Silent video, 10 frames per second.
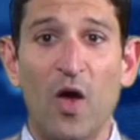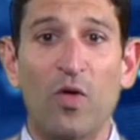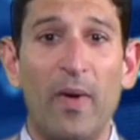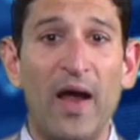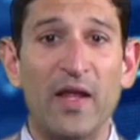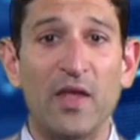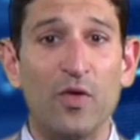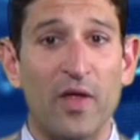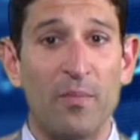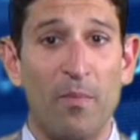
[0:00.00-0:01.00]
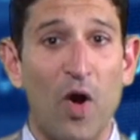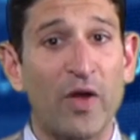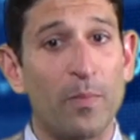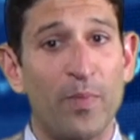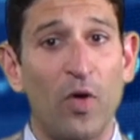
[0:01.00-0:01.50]
reminding you that
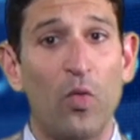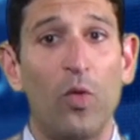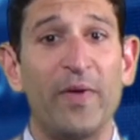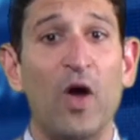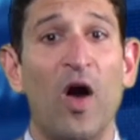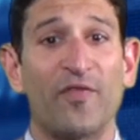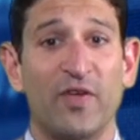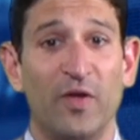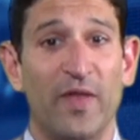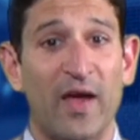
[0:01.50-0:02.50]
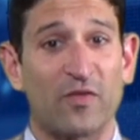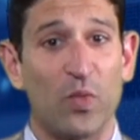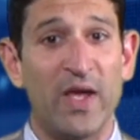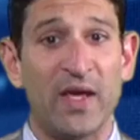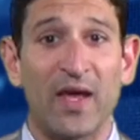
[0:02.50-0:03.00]
Market Bull will be off till next
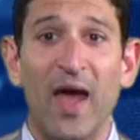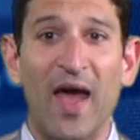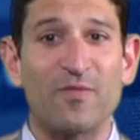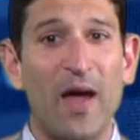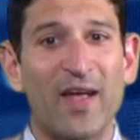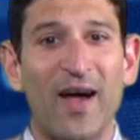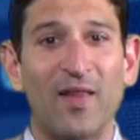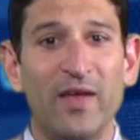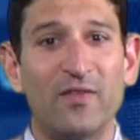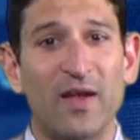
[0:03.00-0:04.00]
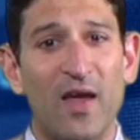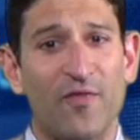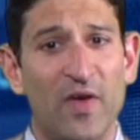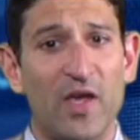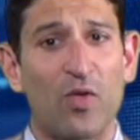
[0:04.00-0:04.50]
week as my colleagues and I
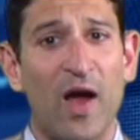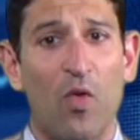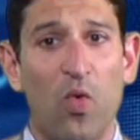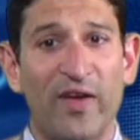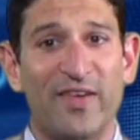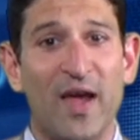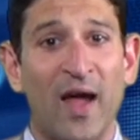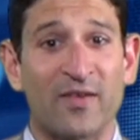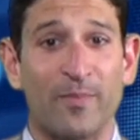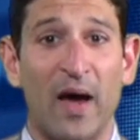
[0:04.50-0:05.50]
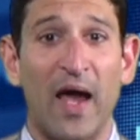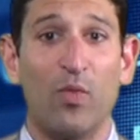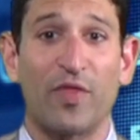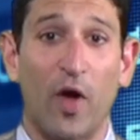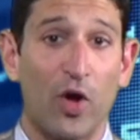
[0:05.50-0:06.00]
figure out which yacht to buy
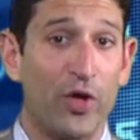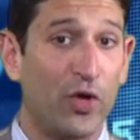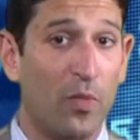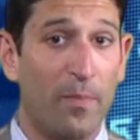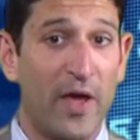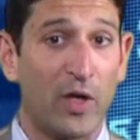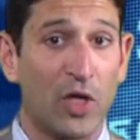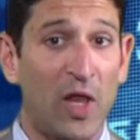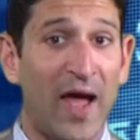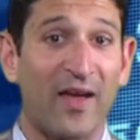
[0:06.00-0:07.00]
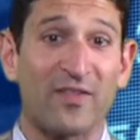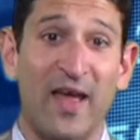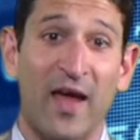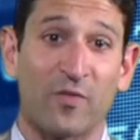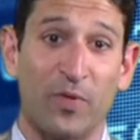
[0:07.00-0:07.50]
with our new middle-class
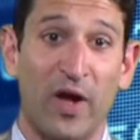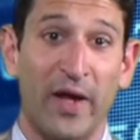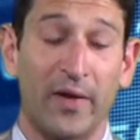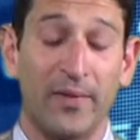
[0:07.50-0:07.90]
tax break.